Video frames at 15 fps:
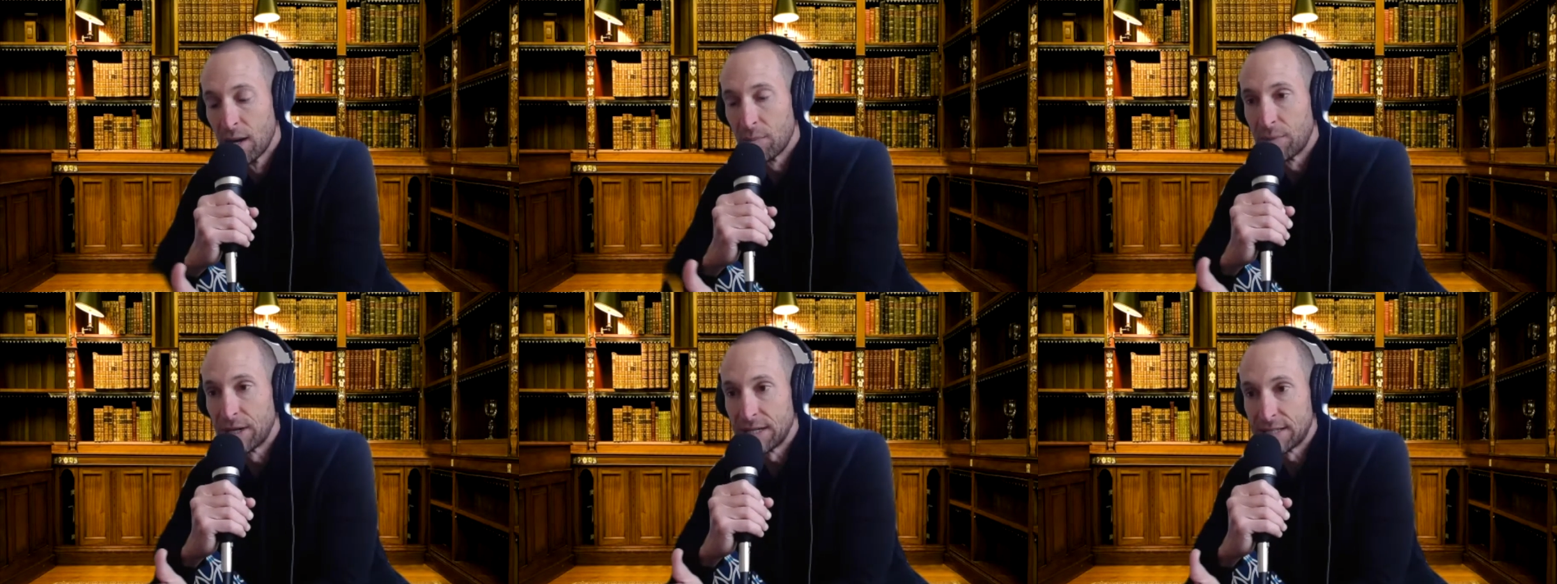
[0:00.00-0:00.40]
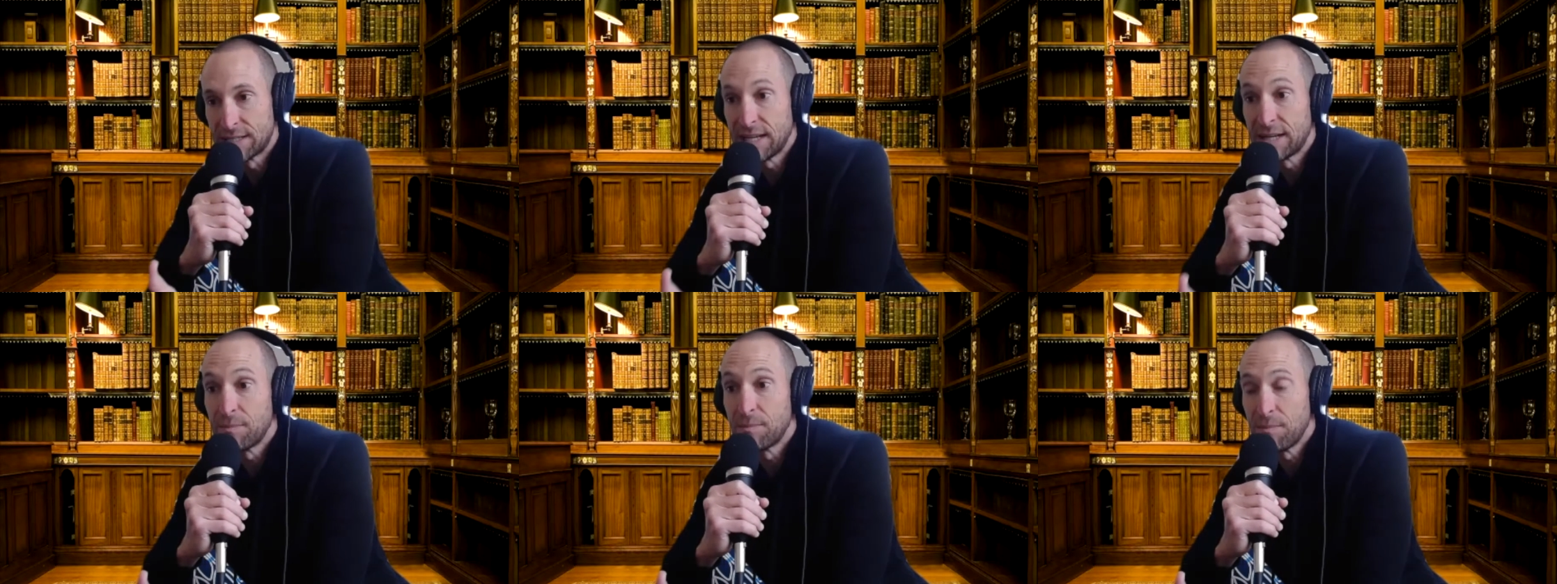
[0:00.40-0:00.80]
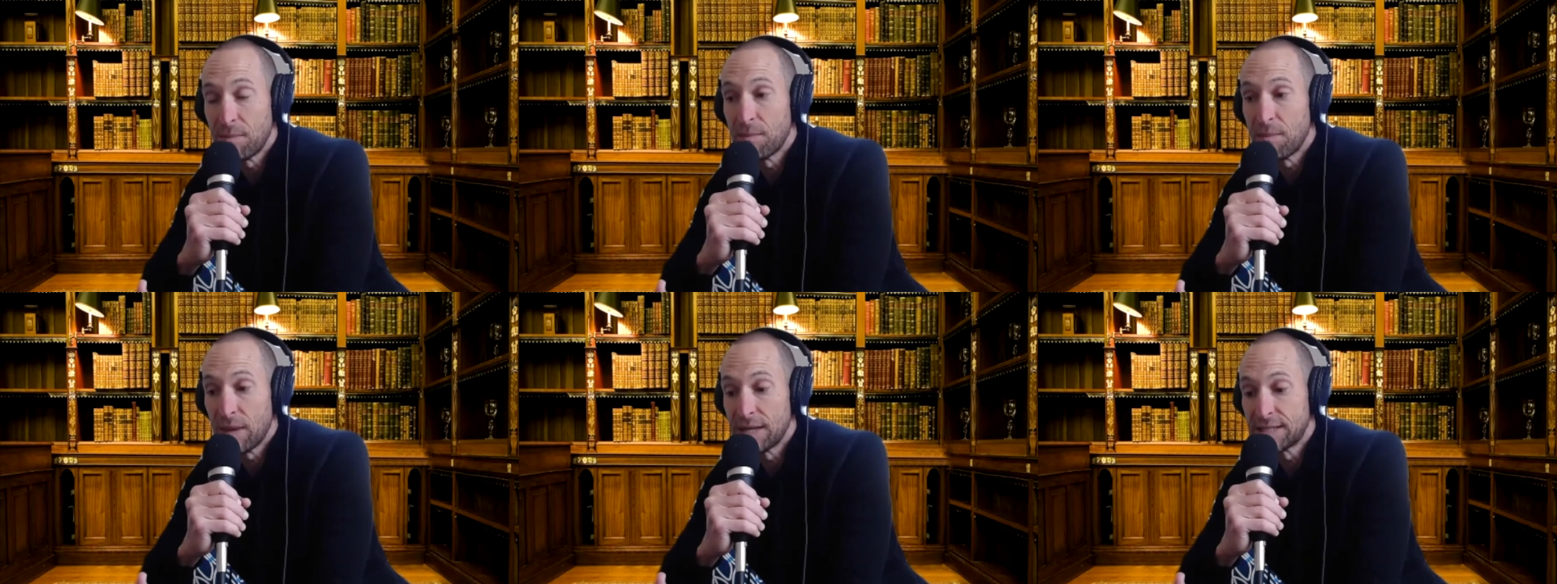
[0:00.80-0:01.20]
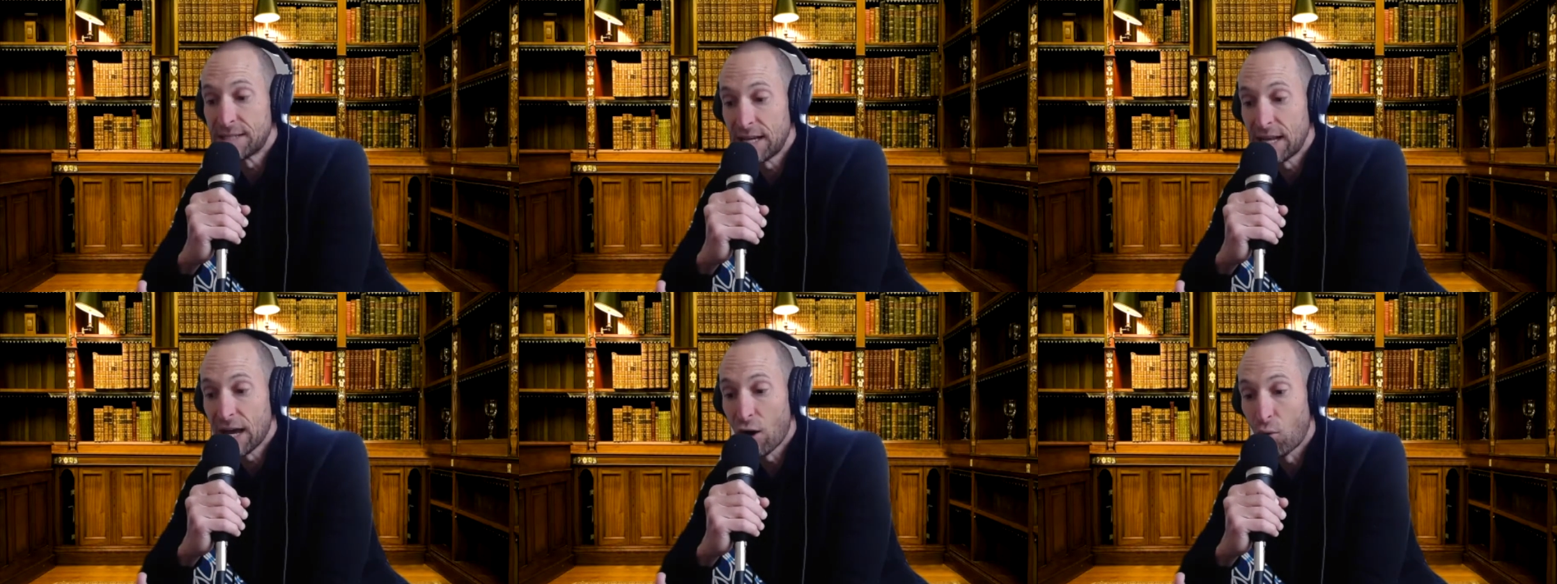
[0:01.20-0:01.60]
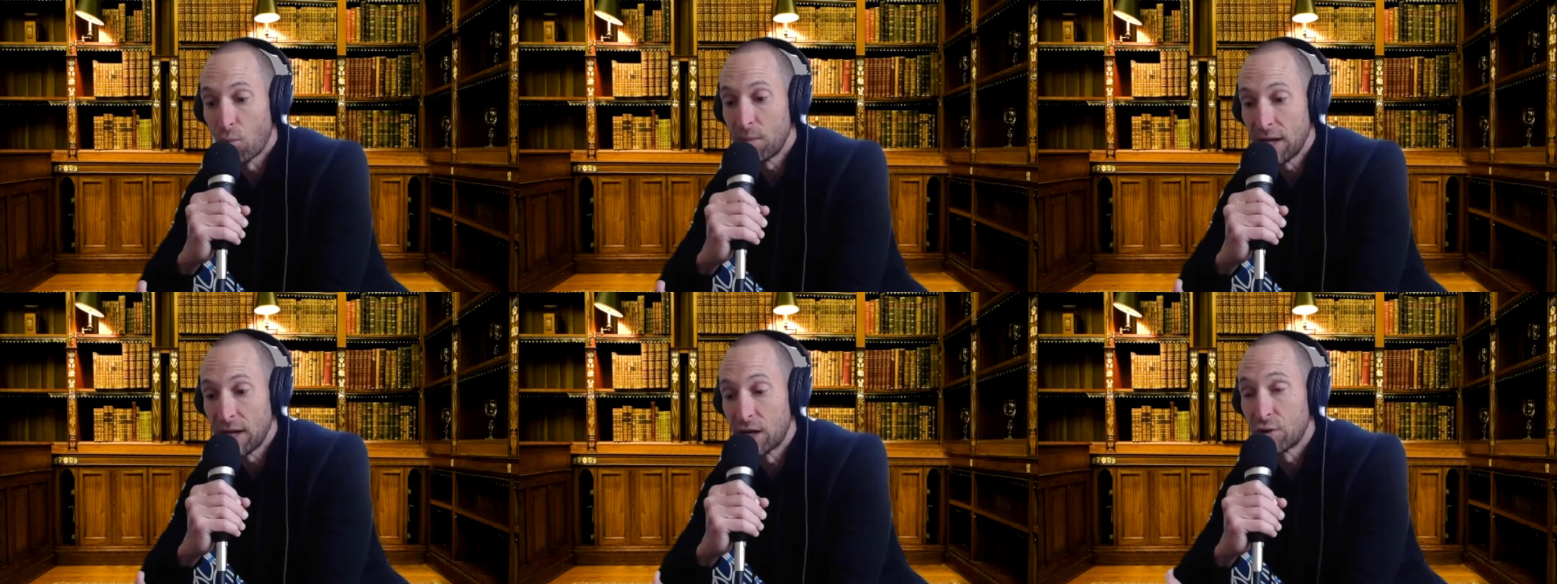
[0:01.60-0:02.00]
but it did help
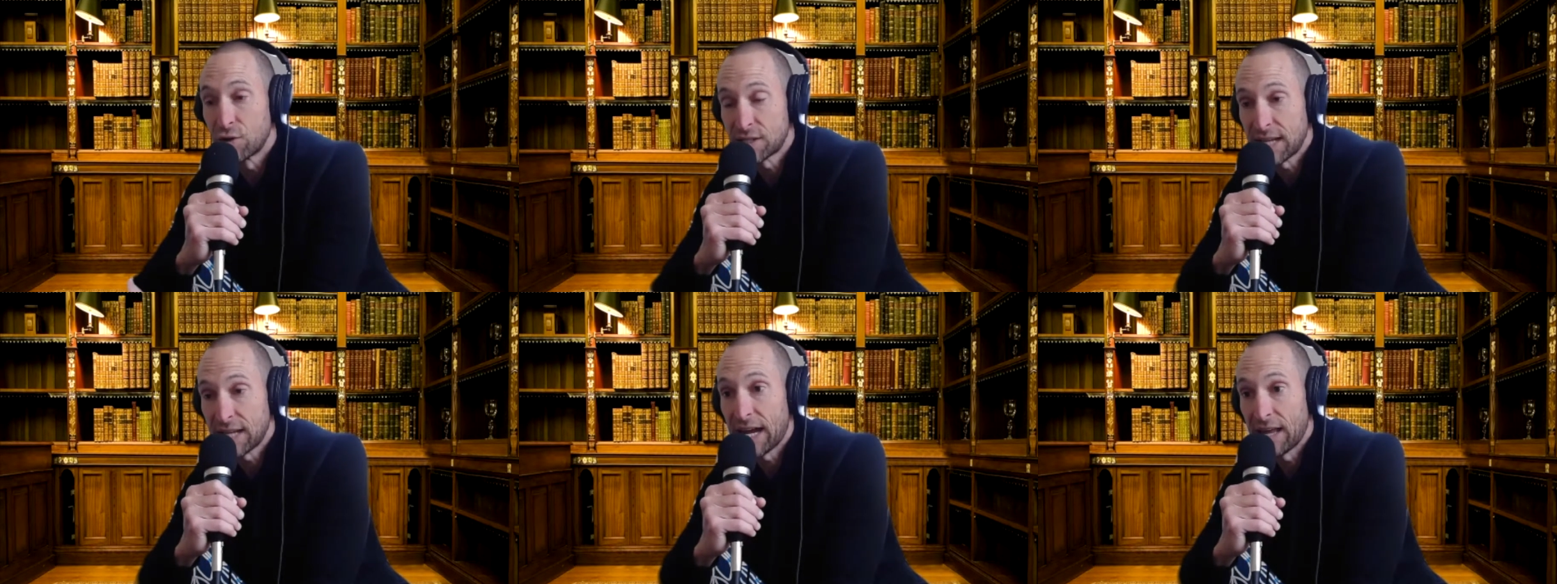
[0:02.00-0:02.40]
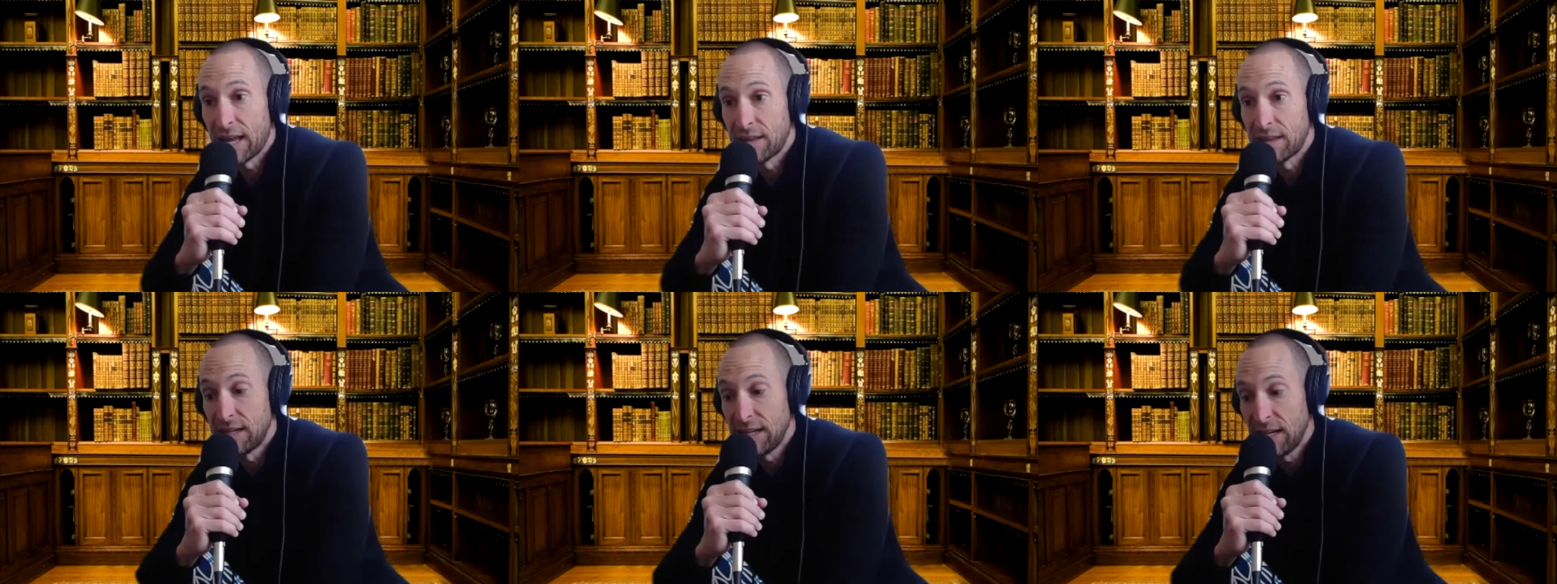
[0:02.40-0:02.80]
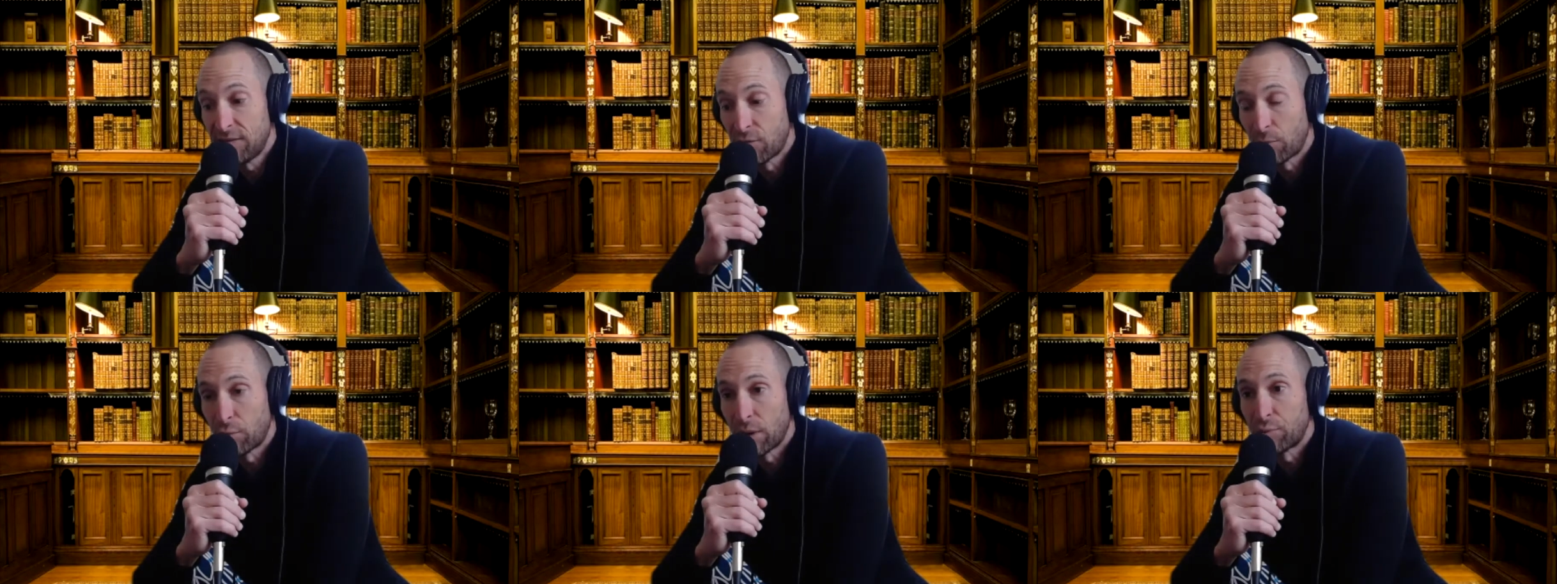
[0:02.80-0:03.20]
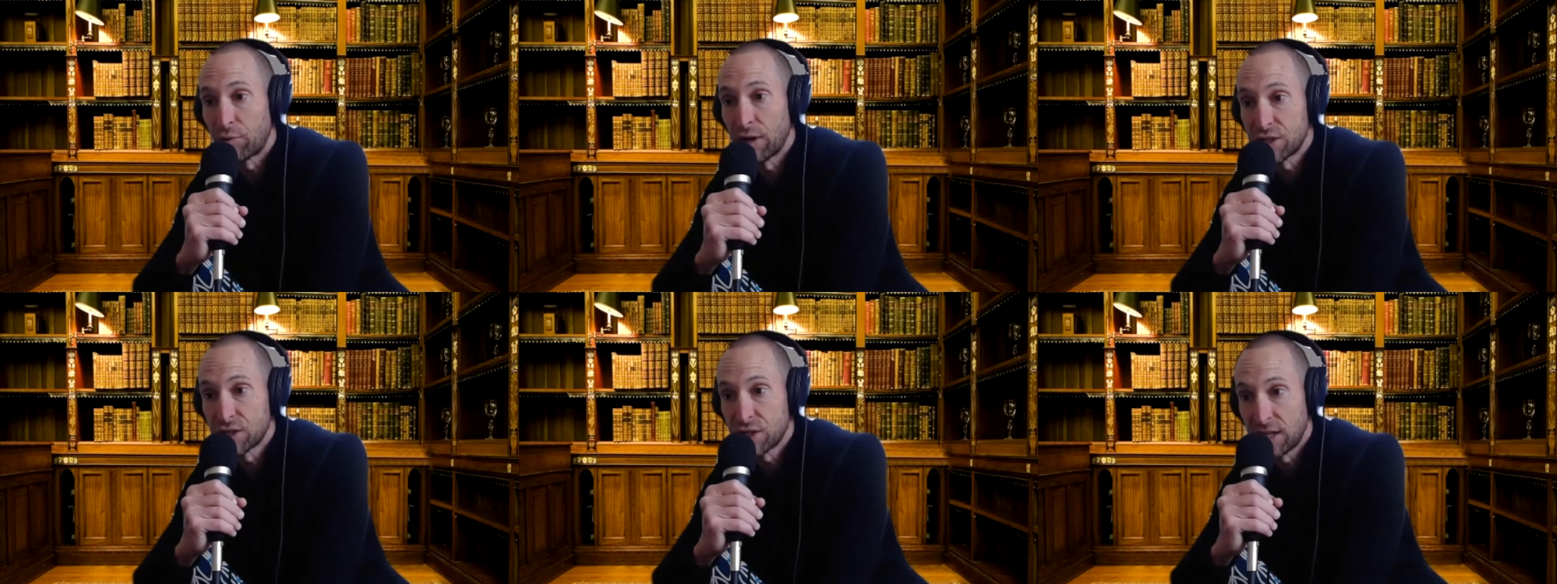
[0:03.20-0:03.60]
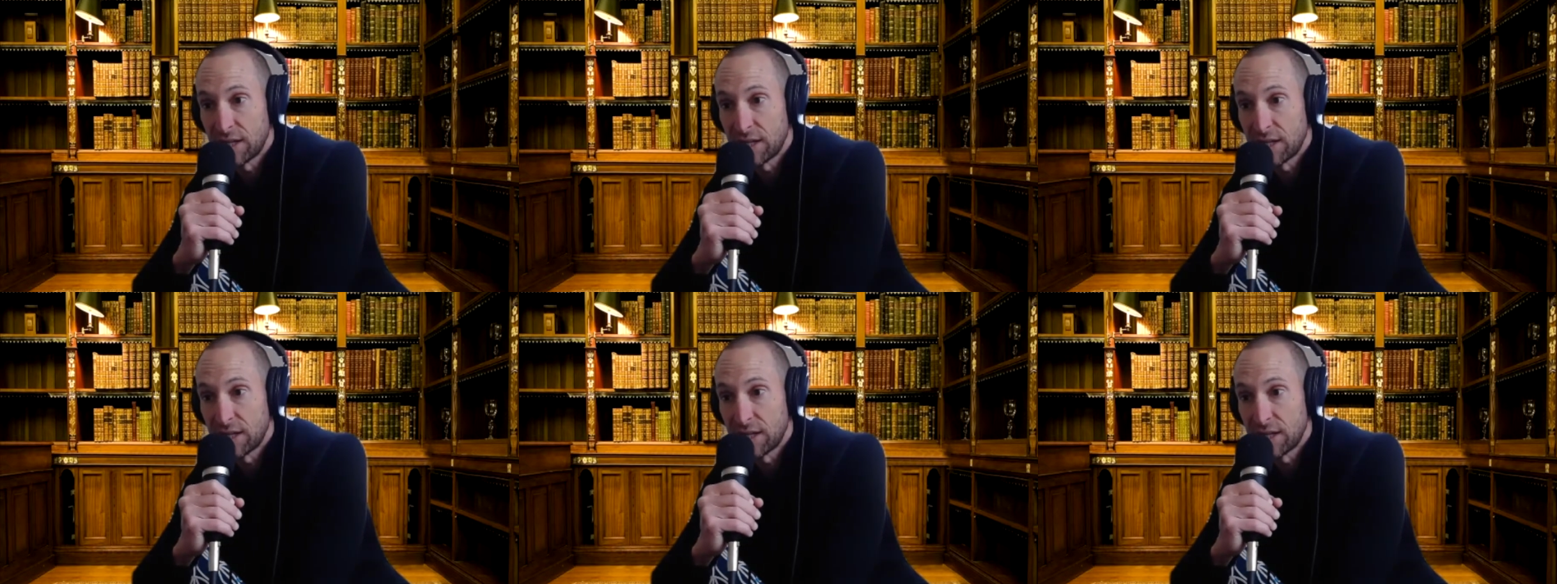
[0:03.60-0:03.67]
me understand the need for preparation,